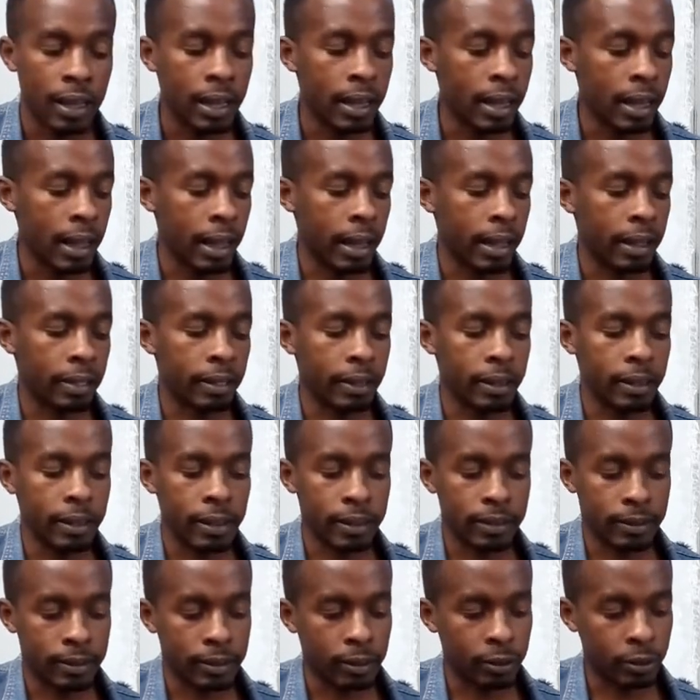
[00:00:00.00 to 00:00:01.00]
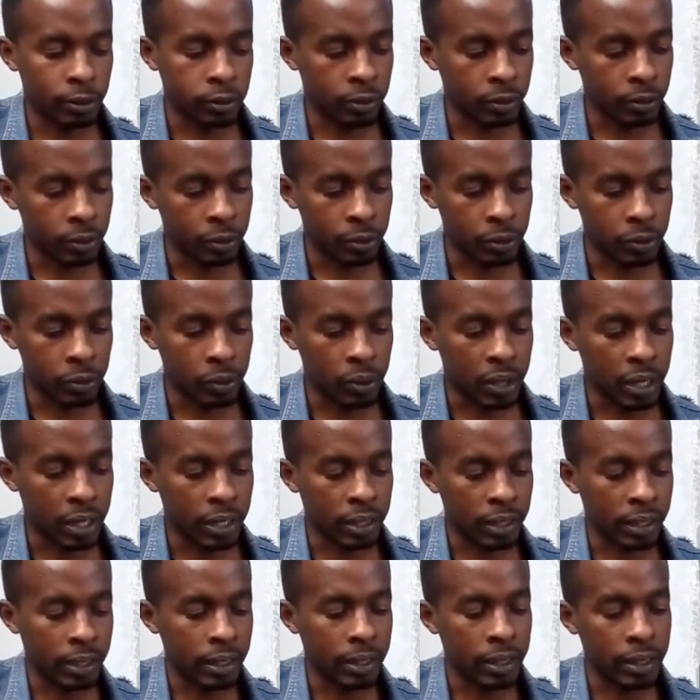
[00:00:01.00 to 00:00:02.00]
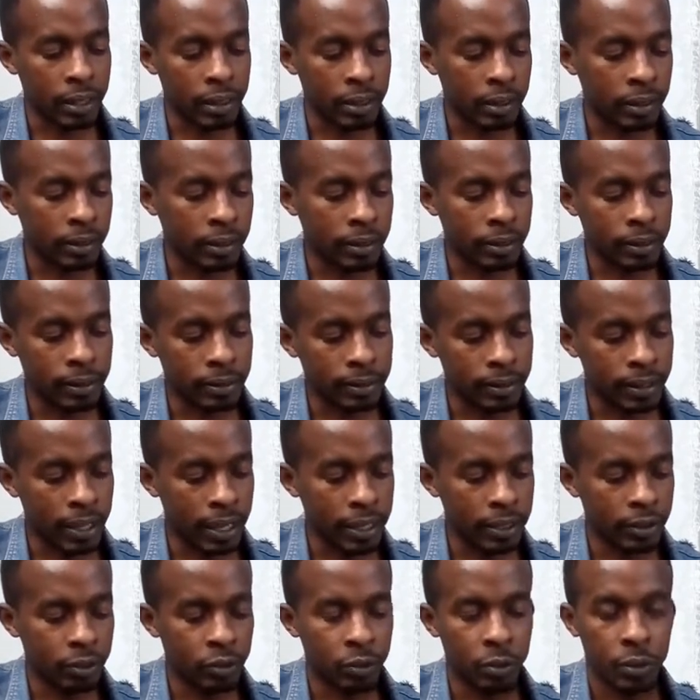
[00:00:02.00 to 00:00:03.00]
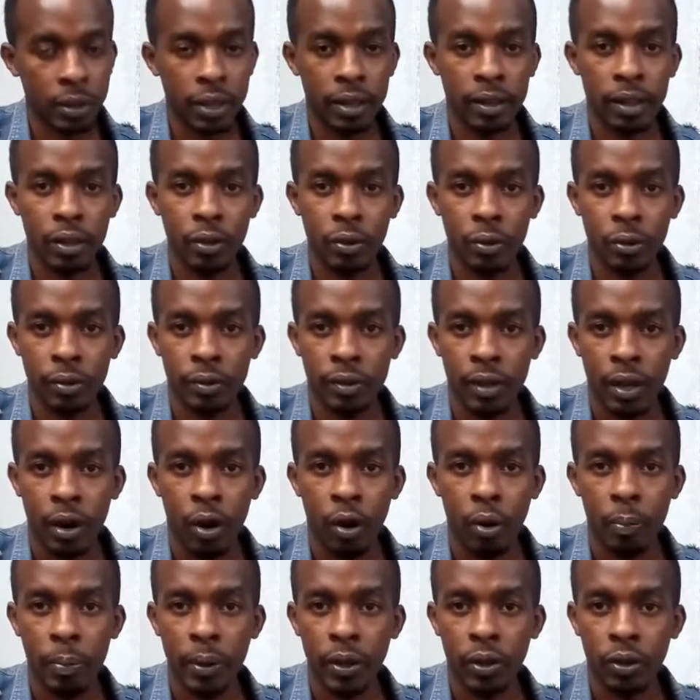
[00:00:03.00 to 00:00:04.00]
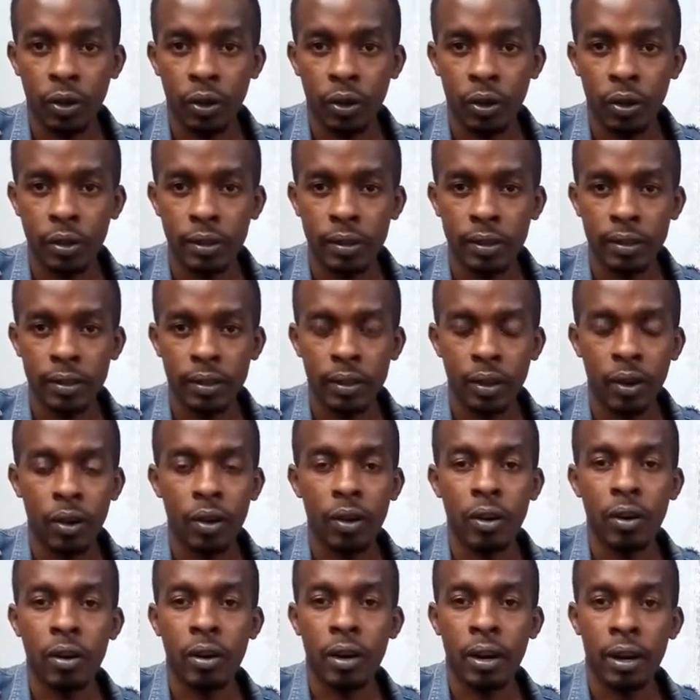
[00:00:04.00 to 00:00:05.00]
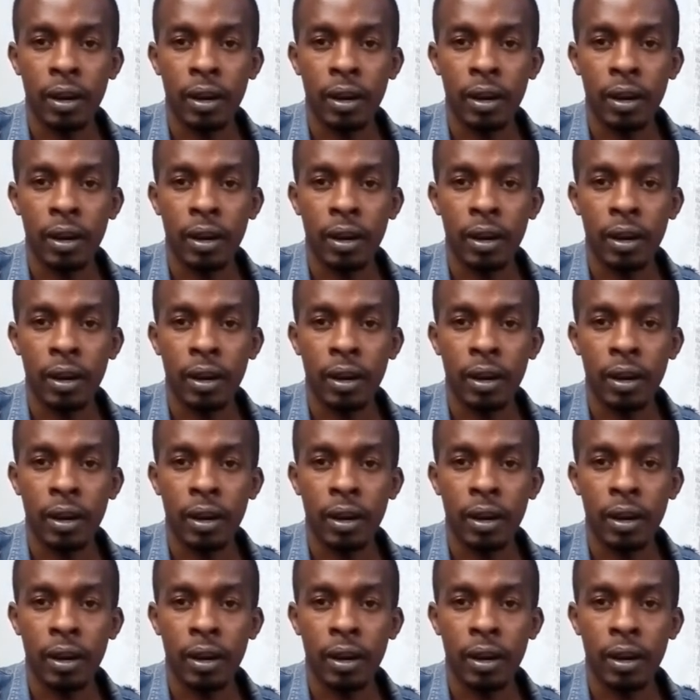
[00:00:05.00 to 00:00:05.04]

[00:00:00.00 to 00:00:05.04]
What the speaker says: And then there's also, you can decide to either use the open chords or